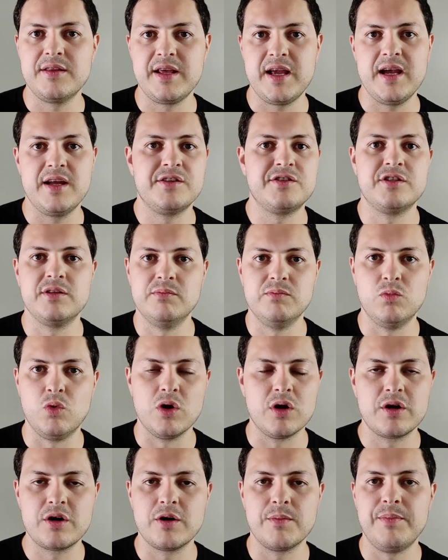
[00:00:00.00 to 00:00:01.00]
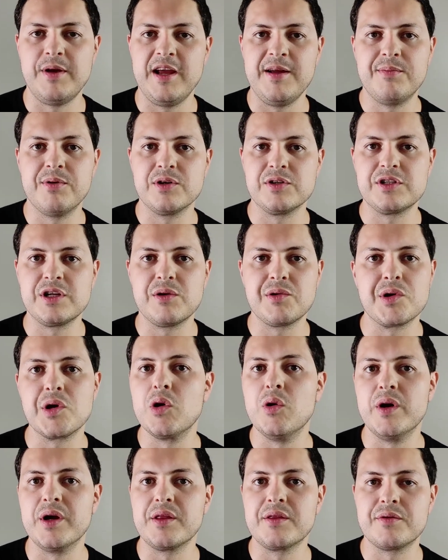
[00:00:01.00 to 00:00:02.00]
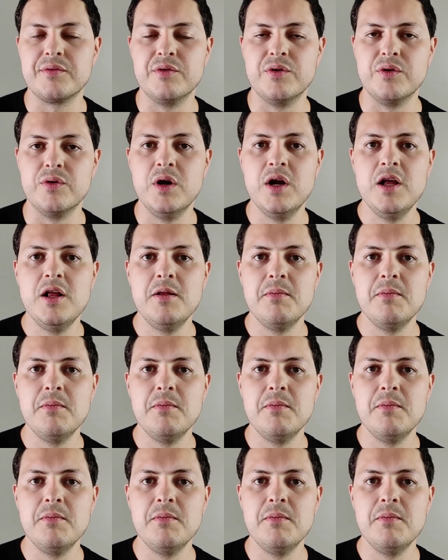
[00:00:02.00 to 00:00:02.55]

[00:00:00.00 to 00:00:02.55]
They had some work or papers they were going through,